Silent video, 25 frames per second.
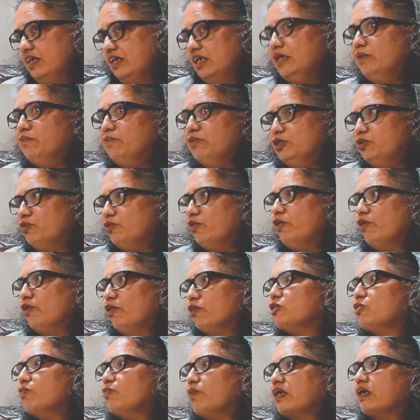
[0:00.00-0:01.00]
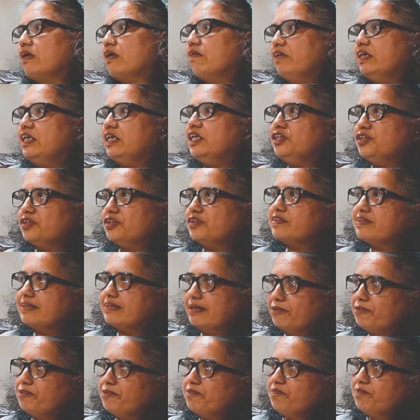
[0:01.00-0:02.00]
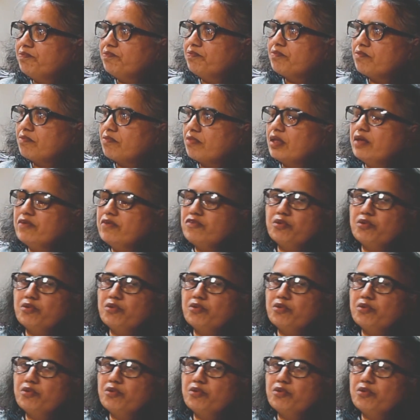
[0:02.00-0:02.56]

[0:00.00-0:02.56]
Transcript: individually also working with teachers now. Okay.